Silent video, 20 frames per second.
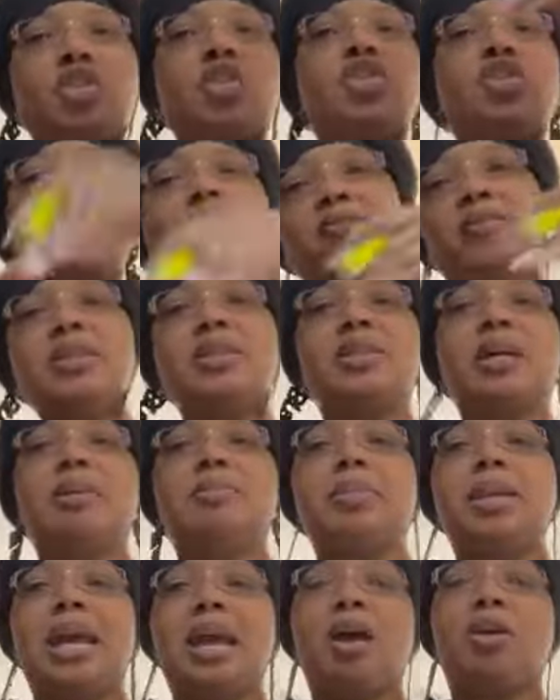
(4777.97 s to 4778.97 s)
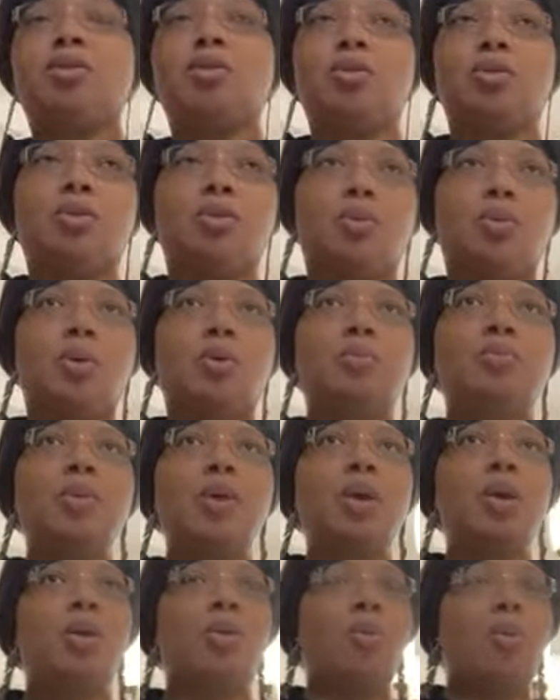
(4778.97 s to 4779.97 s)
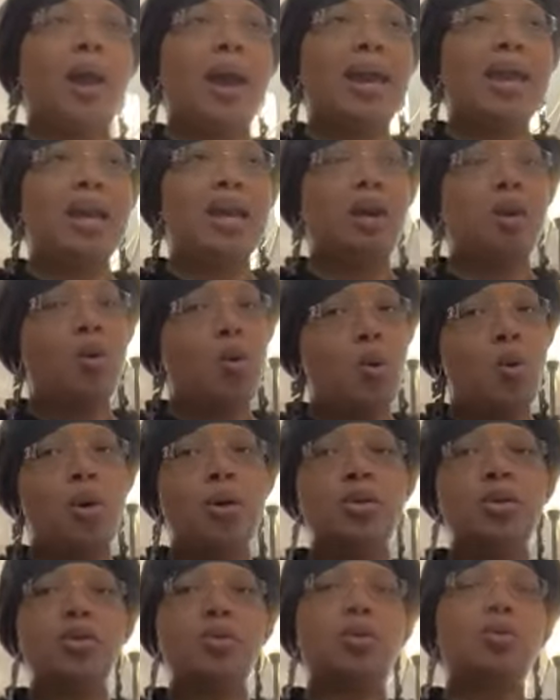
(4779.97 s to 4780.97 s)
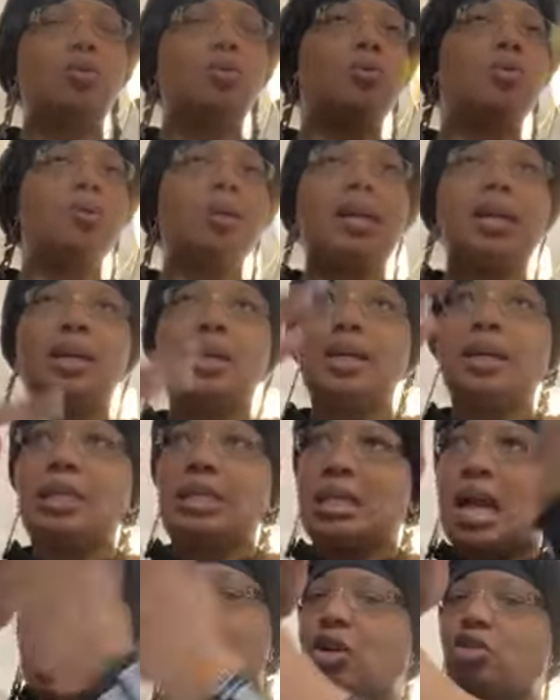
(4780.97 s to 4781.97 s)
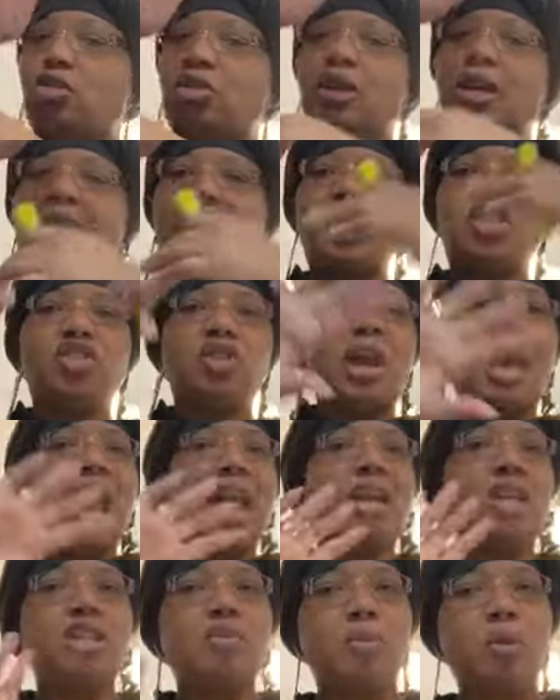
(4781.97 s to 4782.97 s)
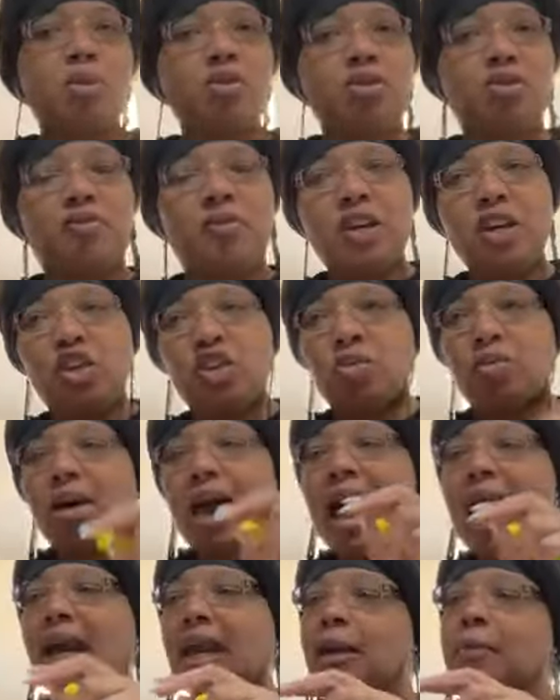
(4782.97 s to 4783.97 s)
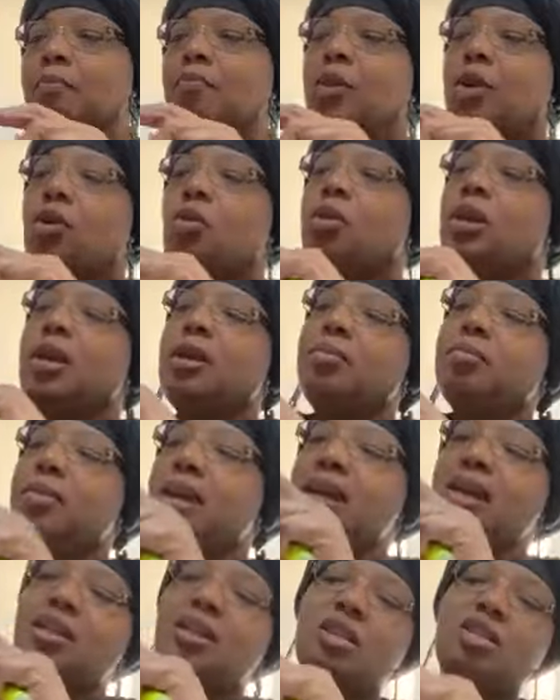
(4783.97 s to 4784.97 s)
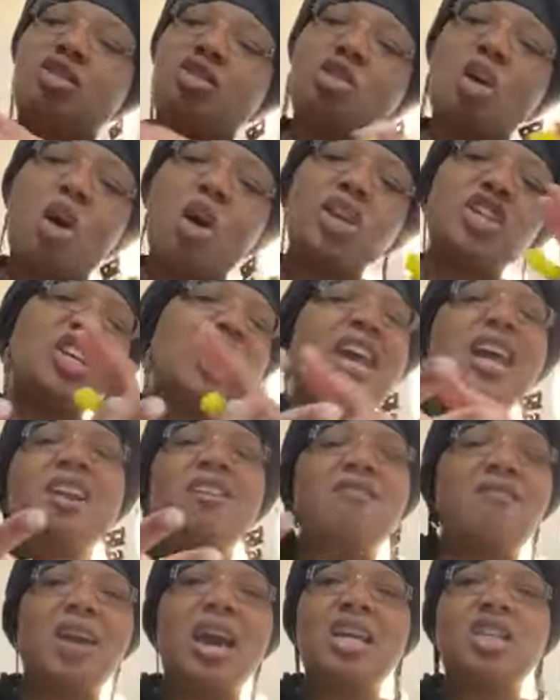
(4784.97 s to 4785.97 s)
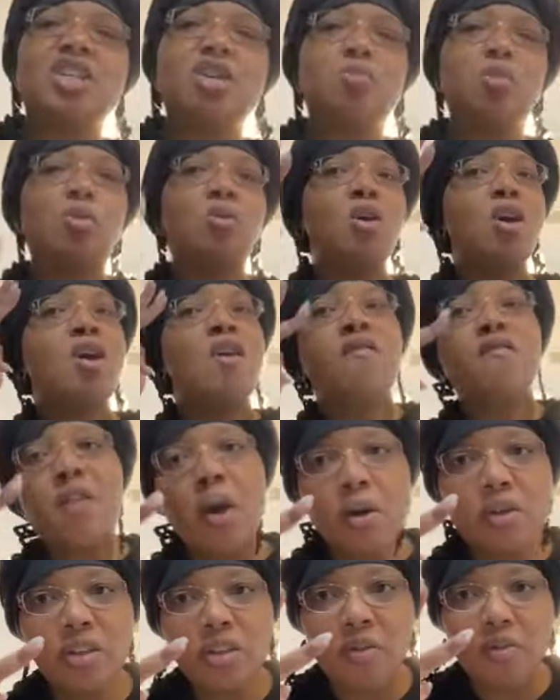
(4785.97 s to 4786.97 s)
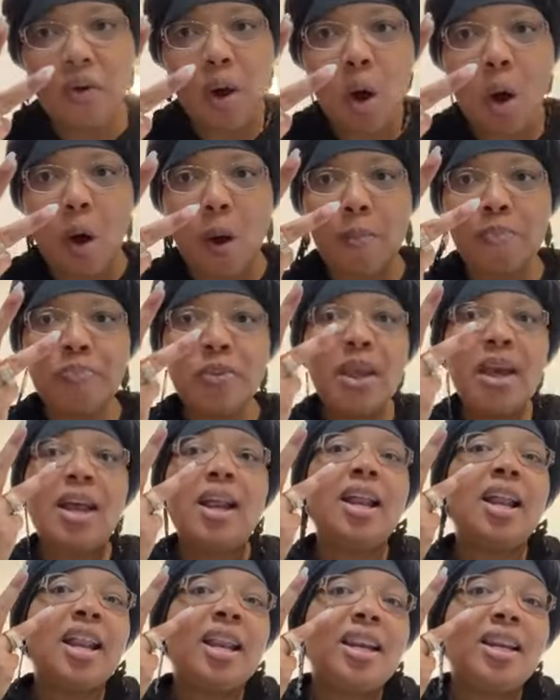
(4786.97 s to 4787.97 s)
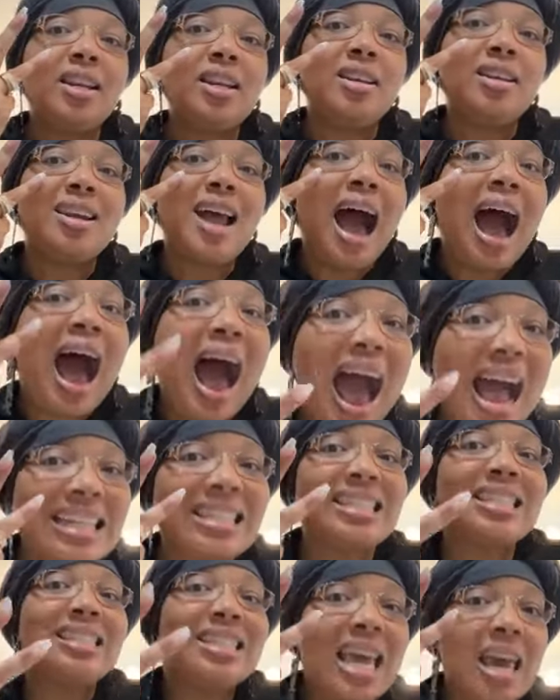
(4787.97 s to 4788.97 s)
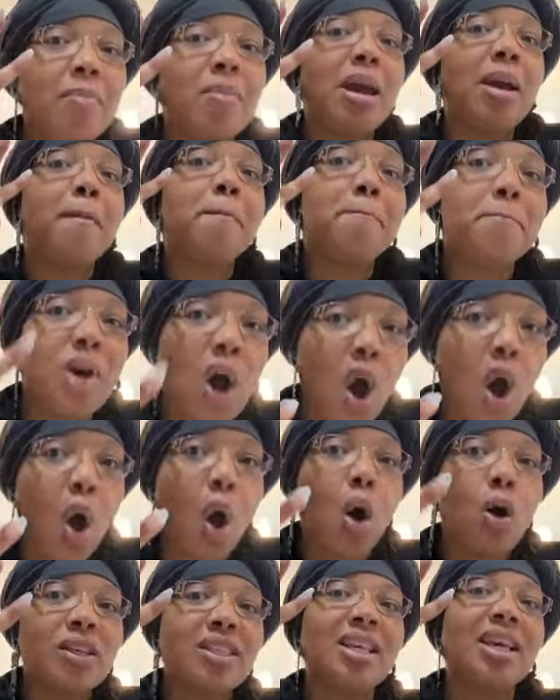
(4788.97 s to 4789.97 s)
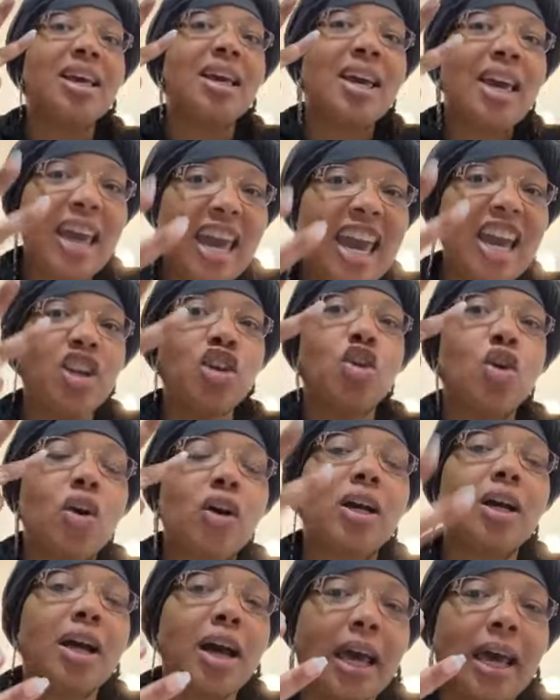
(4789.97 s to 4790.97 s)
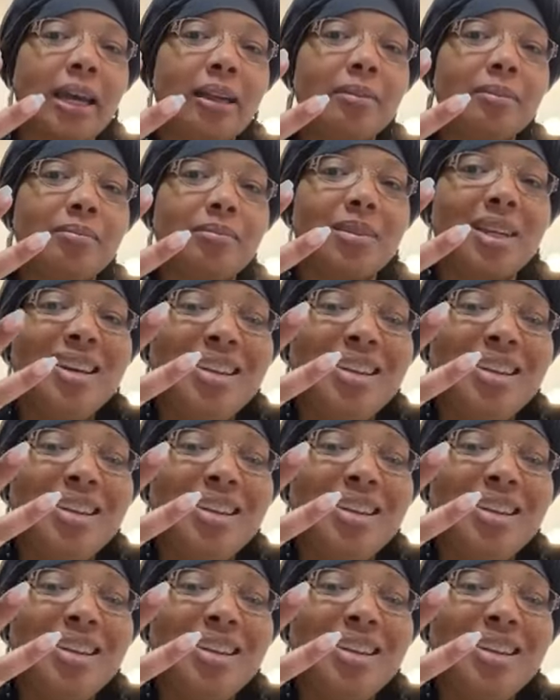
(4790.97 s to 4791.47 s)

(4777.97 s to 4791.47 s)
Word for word: shoving something down your throat, right? And going to school and the indoctrination of how you're supposed to feed your body. You need meats, starch, and a vegetable. First of all, hot steaming bogs in your gut.